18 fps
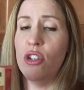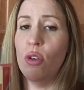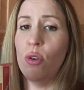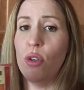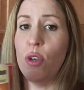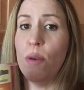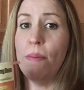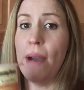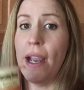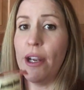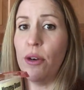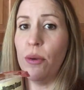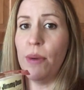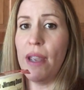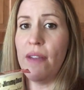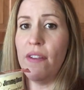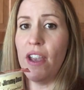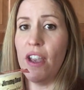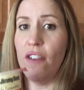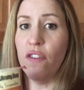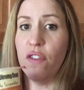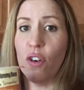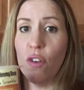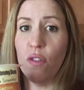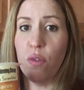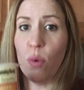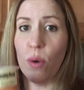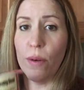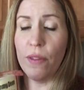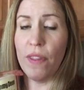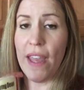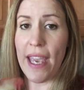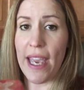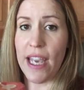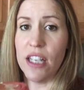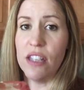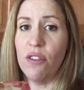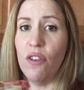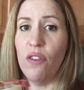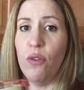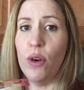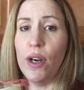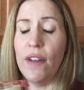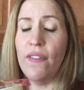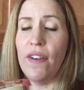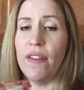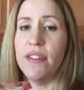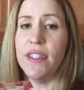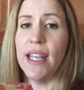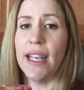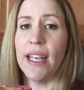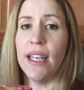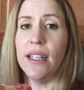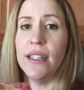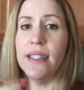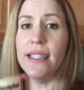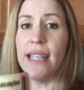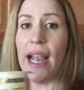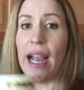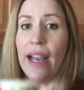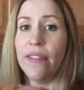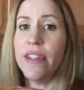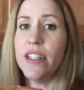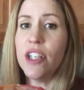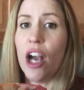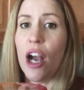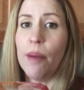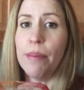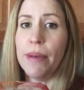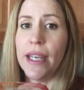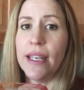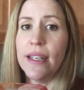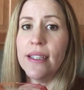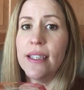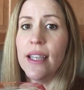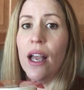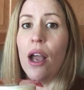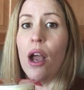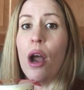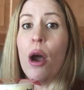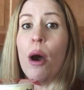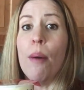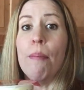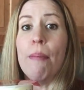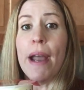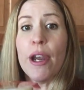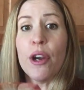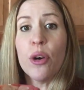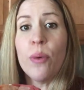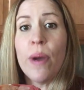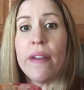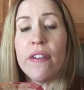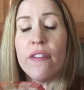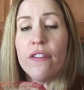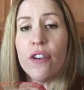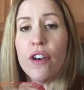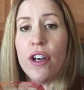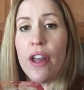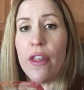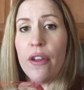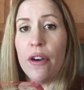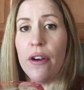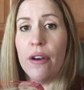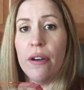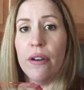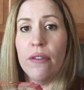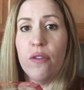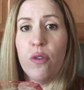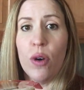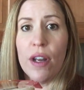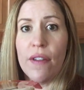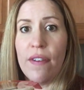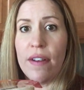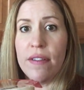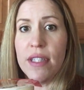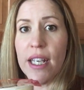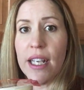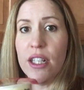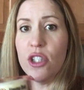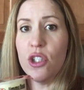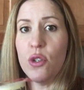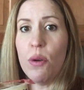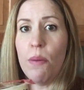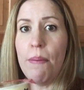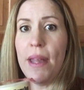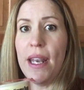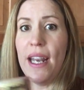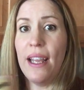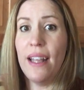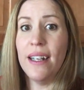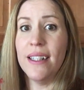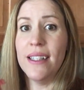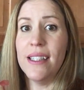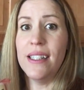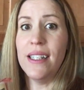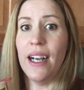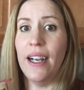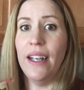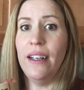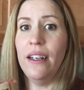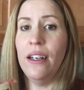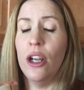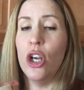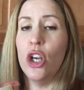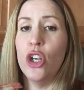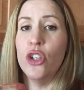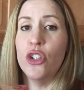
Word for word: So you microwave it the eggs for 45 seconds, add the toppings, microwave it for another 45 seconds to a minute, and it's done.